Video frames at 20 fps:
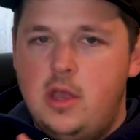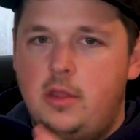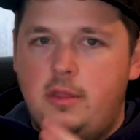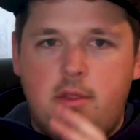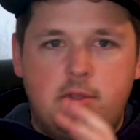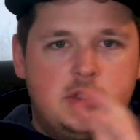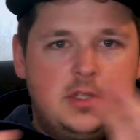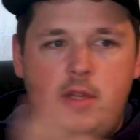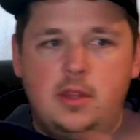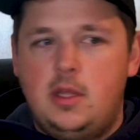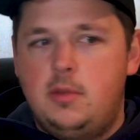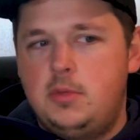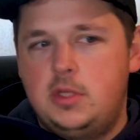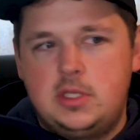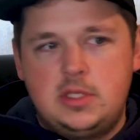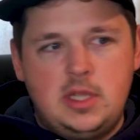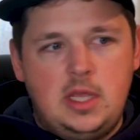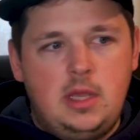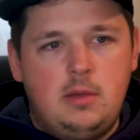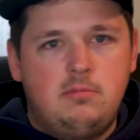They'll send them the
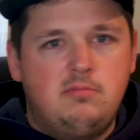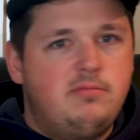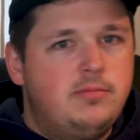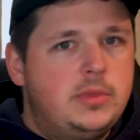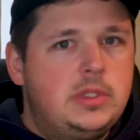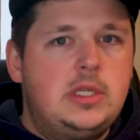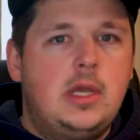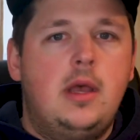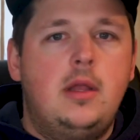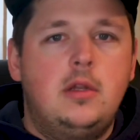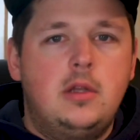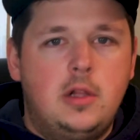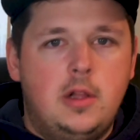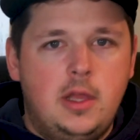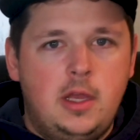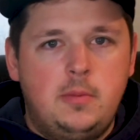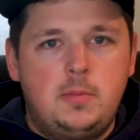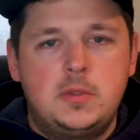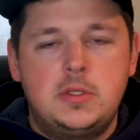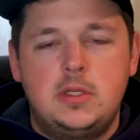same 10
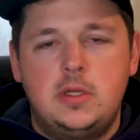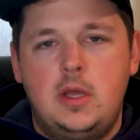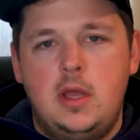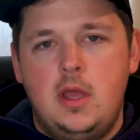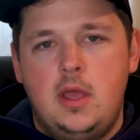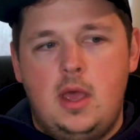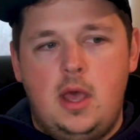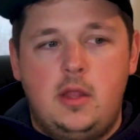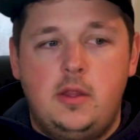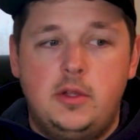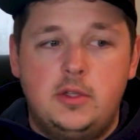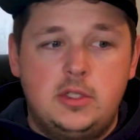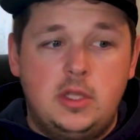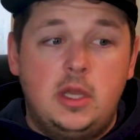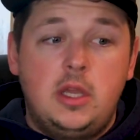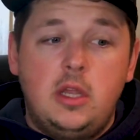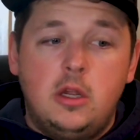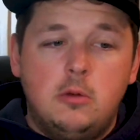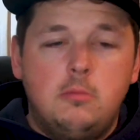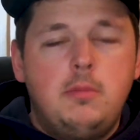clips, and they'll
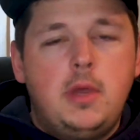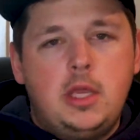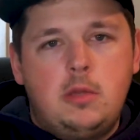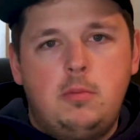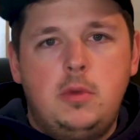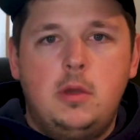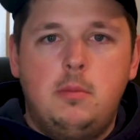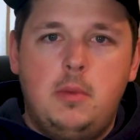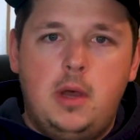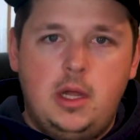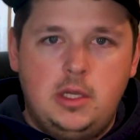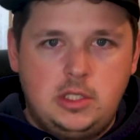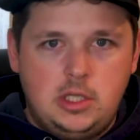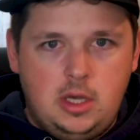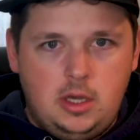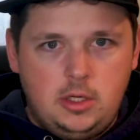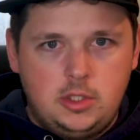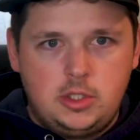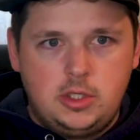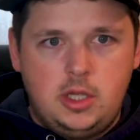say, here, make me a
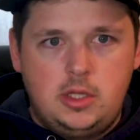montage.